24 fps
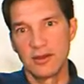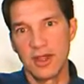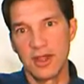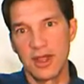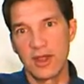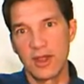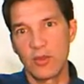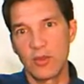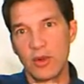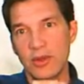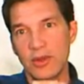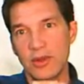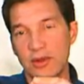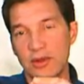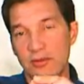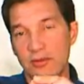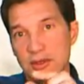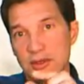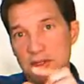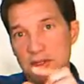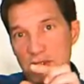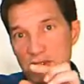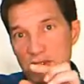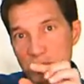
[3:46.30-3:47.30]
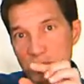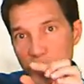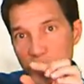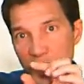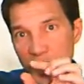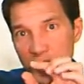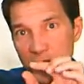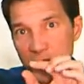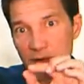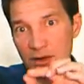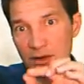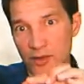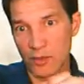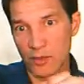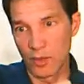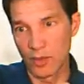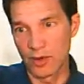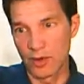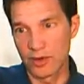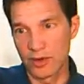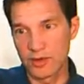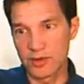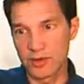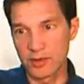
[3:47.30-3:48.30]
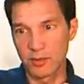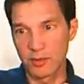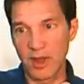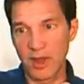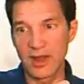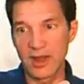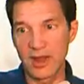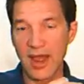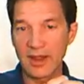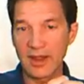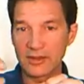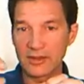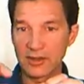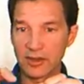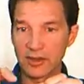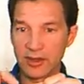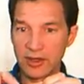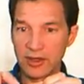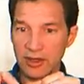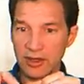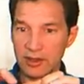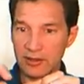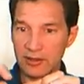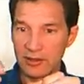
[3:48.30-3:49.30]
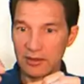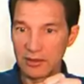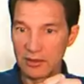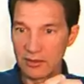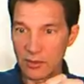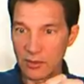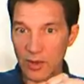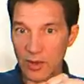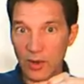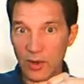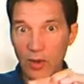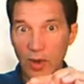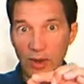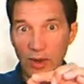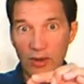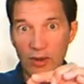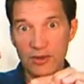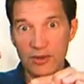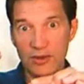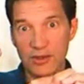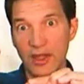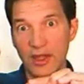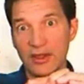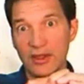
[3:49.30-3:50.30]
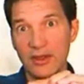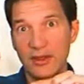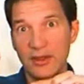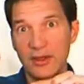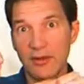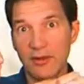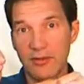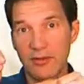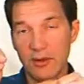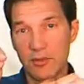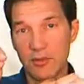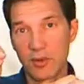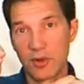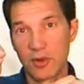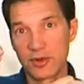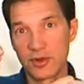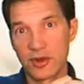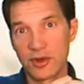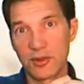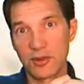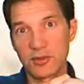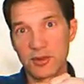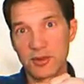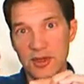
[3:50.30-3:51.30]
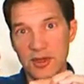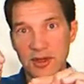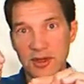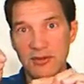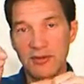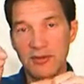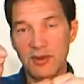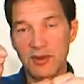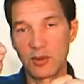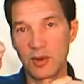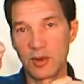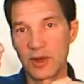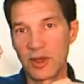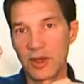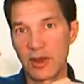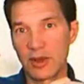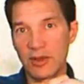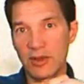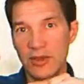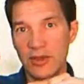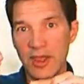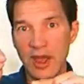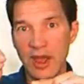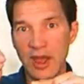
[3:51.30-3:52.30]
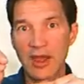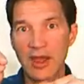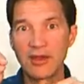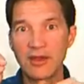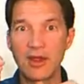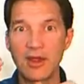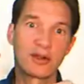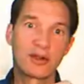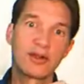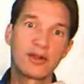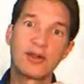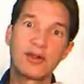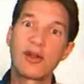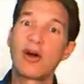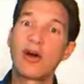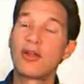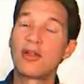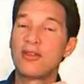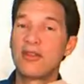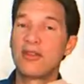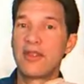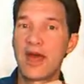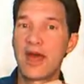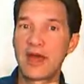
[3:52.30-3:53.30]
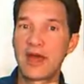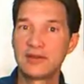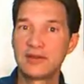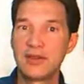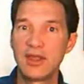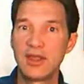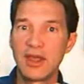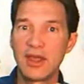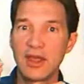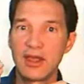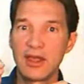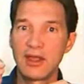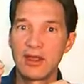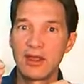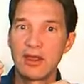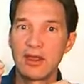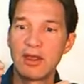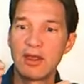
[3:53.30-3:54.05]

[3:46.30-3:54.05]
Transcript: day when your vision's better and worse might actually require a slightly different prescription if you were to go to the eye doctor on that day?